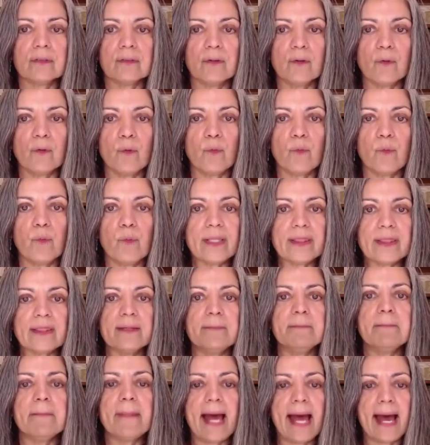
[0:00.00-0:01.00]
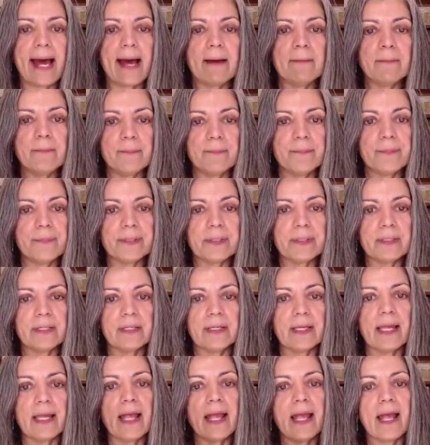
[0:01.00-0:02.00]
with a map,
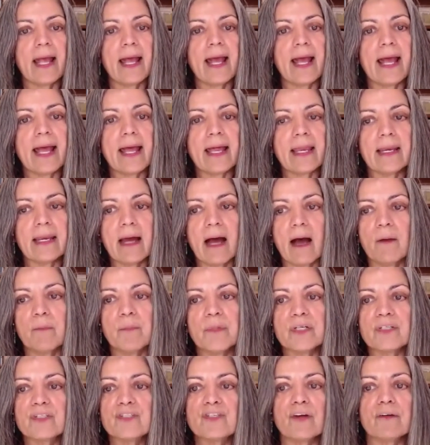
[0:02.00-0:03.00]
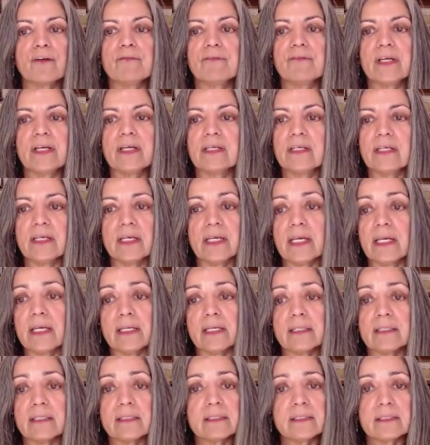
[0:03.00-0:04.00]
and how much of it
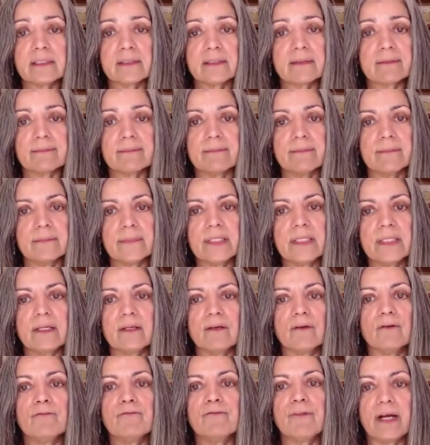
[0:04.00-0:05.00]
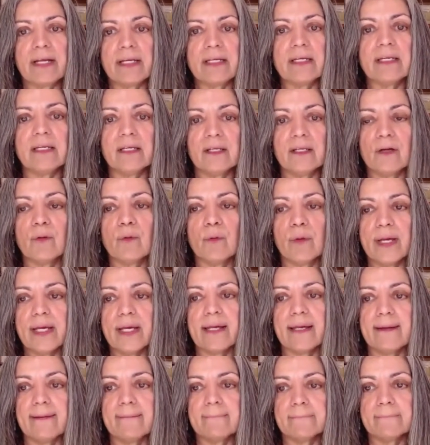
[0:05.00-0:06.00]
is, finding your
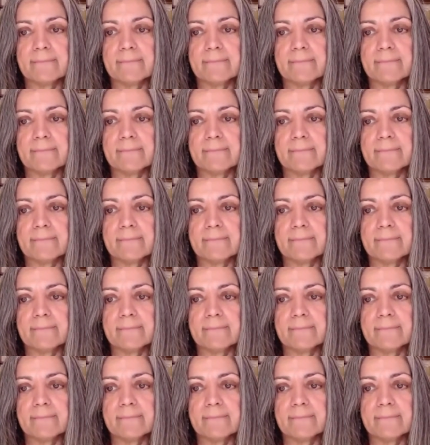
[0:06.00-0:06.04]
way?